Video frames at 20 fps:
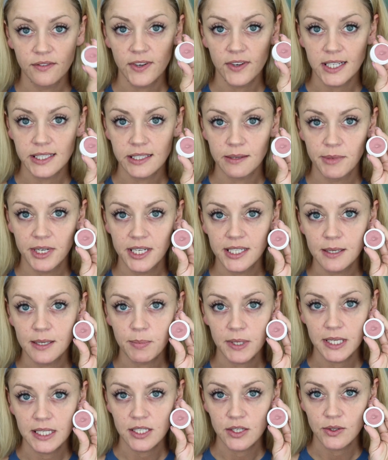first I'm gonna dip
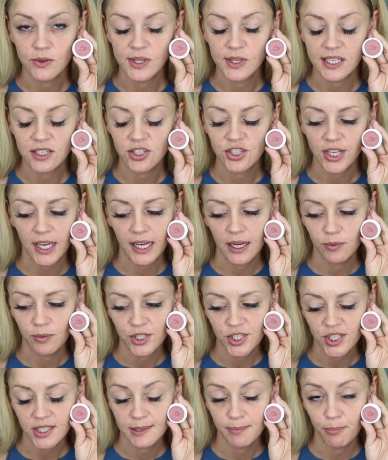into this shade,
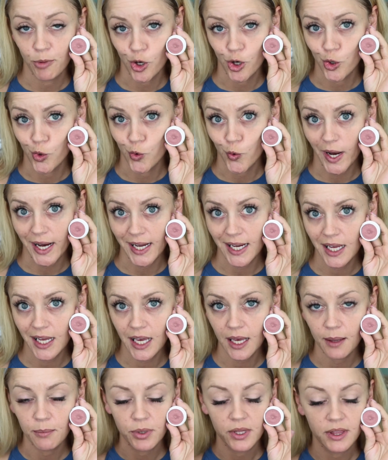which is Brady,
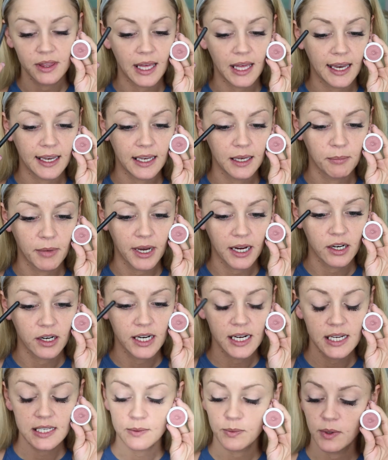and put that in my
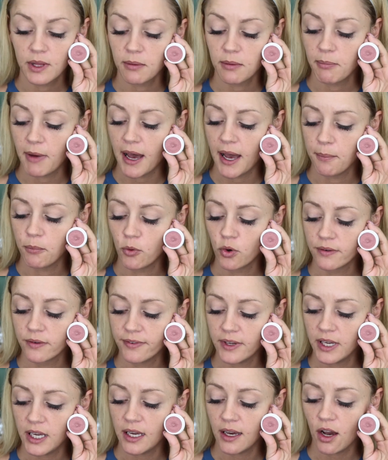crease with my
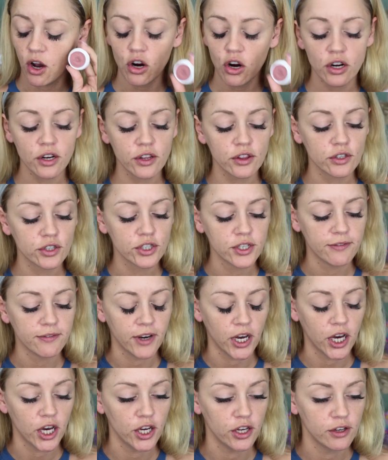Morphe
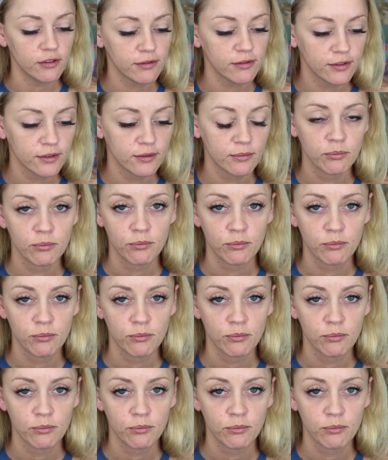R35.